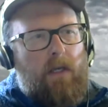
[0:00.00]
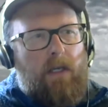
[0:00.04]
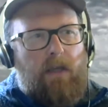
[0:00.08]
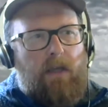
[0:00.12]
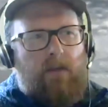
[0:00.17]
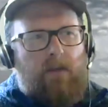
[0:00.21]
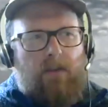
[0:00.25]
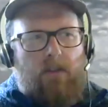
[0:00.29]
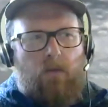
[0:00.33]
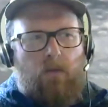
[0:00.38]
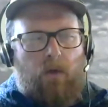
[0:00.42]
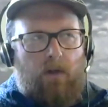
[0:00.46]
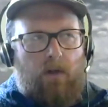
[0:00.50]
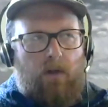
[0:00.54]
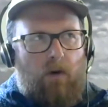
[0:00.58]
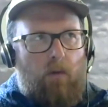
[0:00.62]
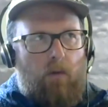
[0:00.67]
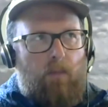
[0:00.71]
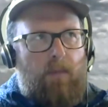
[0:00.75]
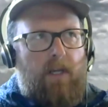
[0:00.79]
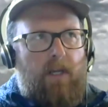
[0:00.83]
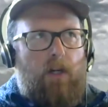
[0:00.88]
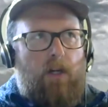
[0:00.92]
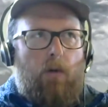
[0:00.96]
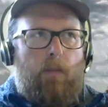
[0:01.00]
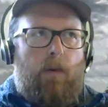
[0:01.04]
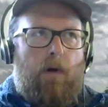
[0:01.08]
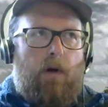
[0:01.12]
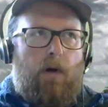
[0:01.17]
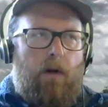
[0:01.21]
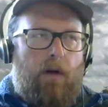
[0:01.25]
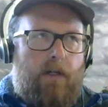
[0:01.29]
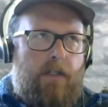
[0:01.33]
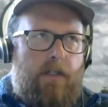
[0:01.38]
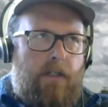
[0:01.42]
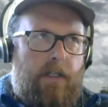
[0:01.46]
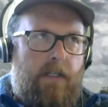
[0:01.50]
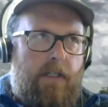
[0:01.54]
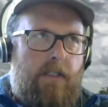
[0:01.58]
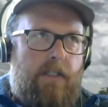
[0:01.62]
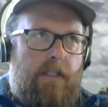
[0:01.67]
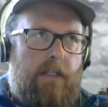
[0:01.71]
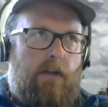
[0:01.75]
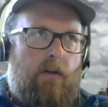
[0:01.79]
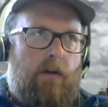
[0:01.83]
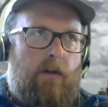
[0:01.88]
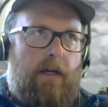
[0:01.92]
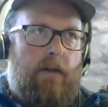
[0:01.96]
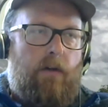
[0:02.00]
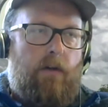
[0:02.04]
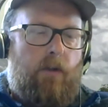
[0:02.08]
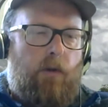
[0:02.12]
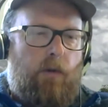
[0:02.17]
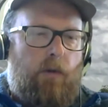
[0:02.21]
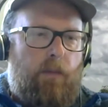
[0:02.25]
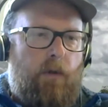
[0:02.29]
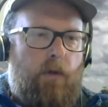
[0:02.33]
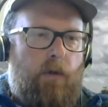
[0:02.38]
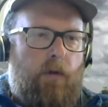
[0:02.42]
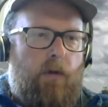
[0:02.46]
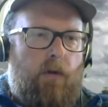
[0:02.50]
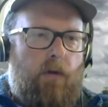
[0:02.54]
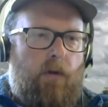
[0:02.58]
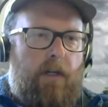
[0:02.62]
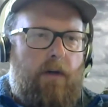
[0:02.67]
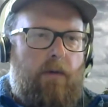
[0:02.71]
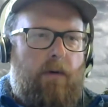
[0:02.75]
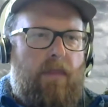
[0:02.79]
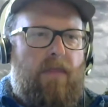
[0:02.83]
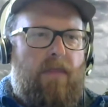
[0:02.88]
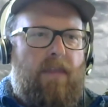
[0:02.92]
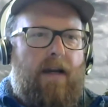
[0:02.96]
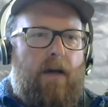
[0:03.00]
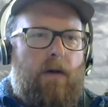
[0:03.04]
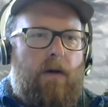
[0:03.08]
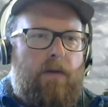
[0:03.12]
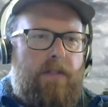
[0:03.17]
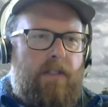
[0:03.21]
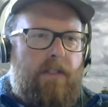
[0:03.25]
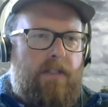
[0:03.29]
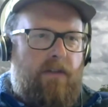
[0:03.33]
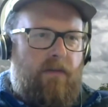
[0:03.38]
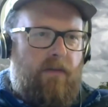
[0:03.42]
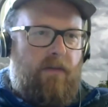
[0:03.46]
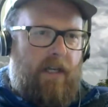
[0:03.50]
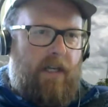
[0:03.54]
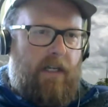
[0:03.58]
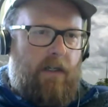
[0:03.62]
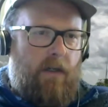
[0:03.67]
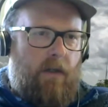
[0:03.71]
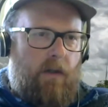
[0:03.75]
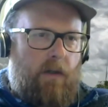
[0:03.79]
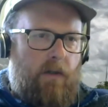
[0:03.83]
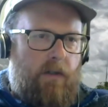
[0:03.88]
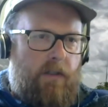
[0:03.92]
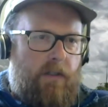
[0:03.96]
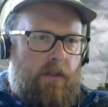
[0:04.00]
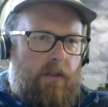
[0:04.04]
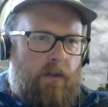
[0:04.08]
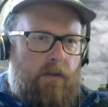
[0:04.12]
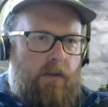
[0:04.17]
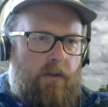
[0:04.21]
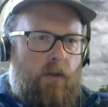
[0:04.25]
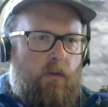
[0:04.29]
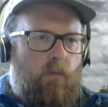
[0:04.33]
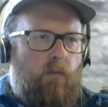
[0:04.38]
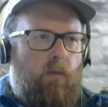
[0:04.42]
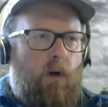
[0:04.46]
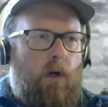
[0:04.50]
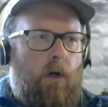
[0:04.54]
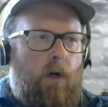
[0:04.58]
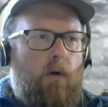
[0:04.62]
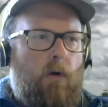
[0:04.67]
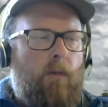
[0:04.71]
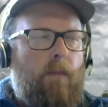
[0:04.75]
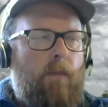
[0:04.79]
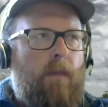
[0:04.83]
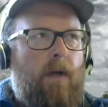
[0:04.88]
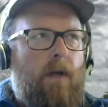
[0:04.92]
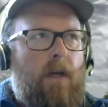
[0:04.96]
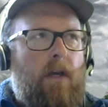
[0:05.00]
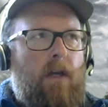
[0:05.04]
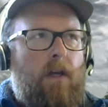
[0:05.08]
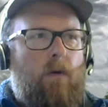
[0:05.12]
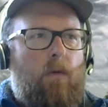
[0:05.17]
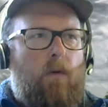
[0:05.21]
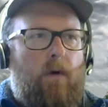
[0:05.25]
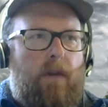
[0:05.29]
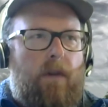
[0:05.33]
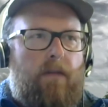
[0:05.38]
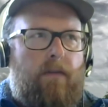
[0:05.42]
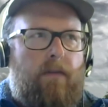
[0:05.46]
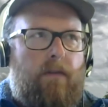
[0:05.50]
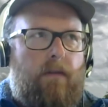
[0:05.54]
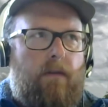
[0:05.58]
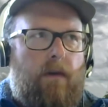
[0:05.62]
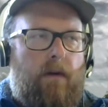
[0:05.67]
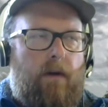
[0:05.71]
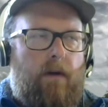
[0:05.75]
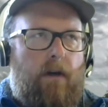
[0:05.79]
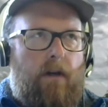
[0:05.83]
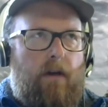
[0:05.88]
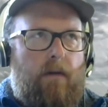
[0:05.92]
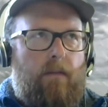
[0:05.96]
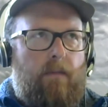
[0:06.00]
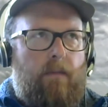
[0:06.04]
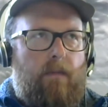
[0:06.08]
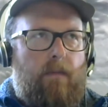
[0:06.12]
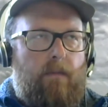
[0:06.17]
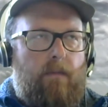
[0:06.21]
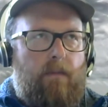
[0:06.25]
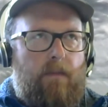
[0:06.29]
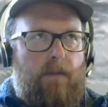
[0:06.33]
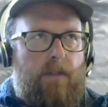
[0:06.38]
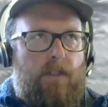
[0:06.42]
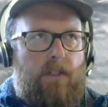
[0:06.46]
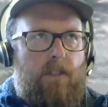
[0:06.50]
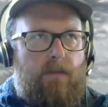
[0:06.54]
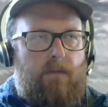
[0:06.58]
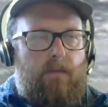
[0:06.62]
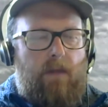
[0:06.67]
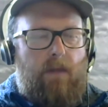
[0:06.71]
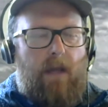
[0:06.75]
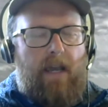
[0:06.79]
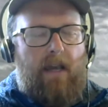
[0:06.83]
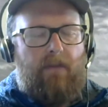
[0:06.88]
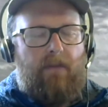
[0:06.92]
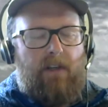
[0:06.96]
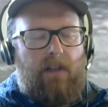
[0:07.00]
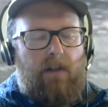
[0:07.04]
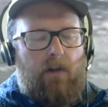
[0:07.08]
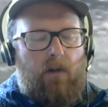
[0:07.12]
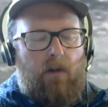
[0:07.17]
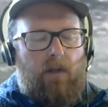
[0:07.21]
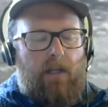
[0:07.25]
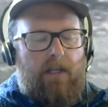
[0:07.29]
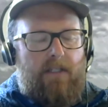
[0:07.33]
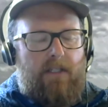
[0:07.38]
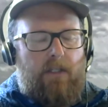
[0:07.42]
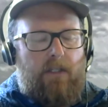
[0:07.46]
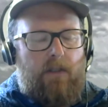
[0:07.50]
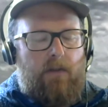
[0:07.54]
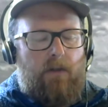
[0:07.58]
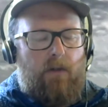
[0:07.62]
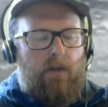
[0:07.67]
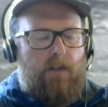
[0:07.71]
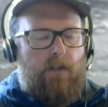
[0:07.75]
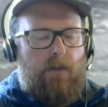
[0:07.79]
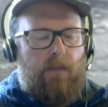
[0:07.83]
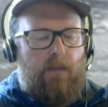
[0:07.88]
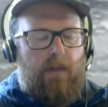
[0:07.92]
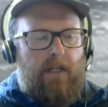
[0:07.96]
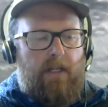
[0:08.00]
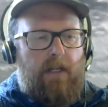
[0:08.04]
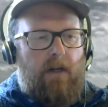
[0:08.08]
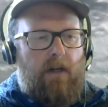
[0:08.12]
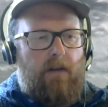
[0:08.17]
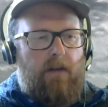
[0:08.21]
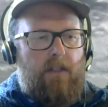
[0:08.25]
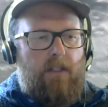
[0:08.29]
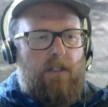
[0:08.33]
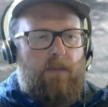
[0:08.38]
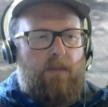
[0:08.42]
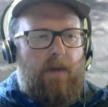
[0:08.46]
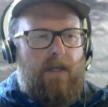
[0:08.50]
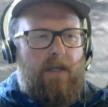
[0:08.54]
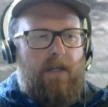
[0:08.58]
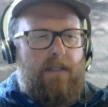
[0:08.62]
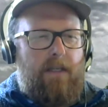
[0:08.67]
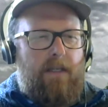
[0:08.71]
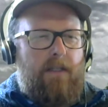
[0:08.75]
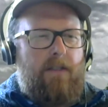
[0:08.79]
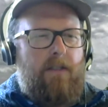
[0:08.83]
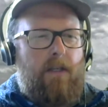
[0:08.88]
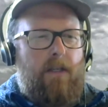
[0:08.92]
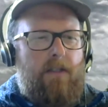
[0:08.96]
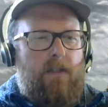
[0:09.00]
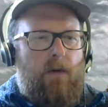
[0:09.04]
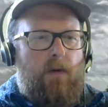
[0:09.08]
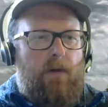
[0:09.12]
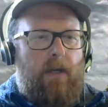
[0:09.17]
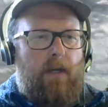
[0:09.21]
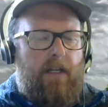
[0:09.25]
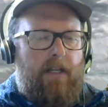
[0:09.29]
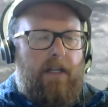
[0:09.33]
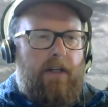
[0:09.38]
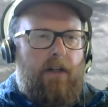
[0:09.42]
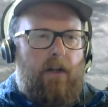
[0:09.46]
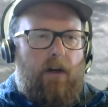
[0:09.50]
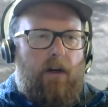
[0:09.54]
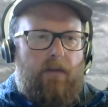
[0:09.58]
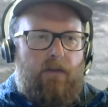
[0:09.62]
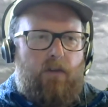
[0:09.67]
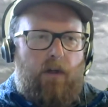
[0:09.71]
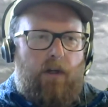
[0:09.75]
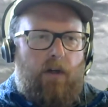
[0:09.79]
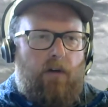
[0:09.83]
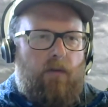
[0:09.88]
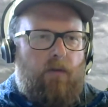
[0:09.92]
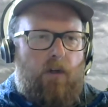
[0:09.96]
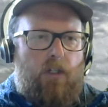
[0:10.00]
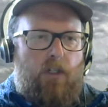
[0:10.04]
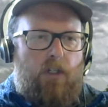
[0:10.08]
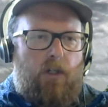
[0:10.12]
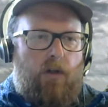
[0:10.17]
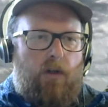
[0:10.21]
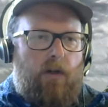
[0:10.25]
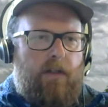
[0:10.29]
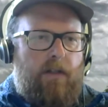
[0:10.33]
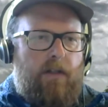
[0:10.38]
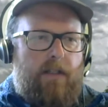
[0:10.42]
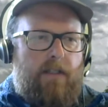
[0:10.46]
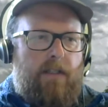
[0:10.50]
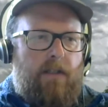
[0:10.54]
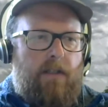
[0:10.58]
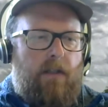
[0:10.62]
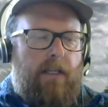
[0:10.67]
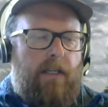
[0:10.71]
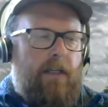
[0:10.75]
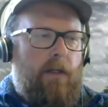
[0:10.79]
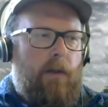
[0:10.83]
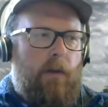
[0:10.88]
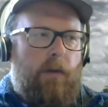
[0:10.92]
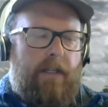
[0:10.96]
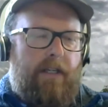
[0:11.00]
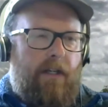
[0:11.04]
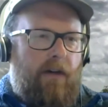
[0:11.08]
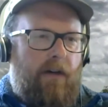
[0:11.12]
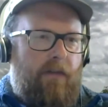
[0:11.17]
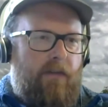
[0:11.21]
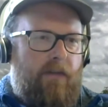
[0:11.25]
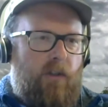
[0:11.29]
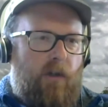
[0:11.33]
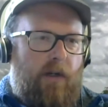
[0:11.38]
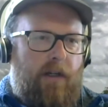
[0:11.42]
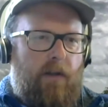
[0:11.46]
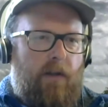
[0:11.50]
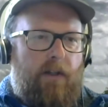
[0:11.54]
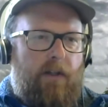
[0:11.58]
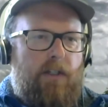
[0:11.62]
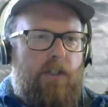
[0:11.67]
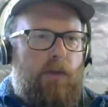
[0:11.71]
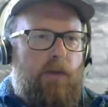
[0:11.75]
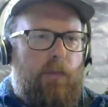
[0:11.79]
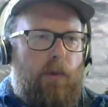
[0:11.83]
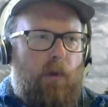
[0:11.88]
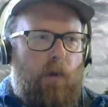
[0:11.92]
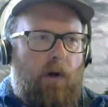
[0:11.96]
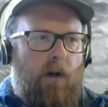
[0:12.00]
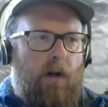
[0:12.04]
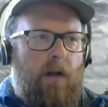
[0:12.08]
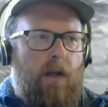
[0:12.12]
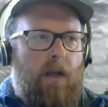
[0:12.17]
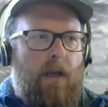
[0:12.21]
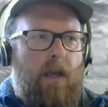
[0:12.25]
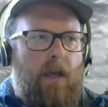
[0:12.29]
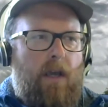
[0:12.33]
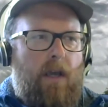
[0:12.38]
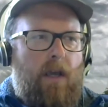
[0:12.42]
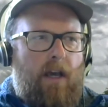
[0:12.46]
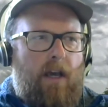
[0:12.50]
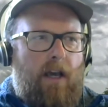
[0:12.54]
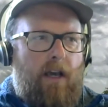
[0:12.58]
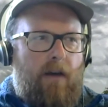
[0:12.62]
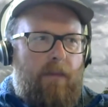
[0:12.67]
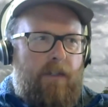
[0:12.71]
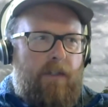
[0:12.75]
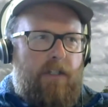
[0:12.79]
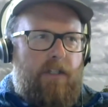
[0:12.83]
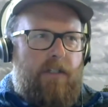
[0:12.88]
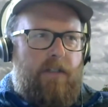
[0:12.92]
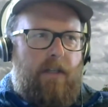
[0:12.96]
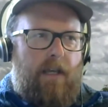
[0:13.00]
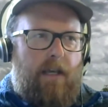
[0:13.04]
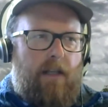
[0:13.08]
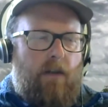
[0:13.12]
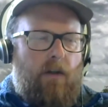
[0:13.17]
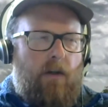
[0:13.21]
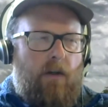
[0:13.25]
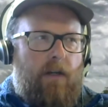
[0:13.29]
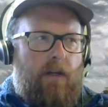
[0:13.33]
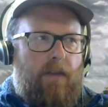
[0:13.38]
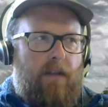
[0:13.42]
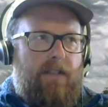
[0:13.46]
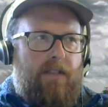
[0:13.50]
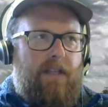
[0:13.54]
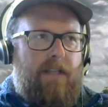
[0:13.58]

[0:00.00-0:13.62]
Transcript: If it's one of our bigger parks like Cedar Niles or Bull Creek with thousands of acres to roam with having a little less users depending on the space, it's okay to get off trail for sure. It's legal to get off trail and explore. But just yeah, look at the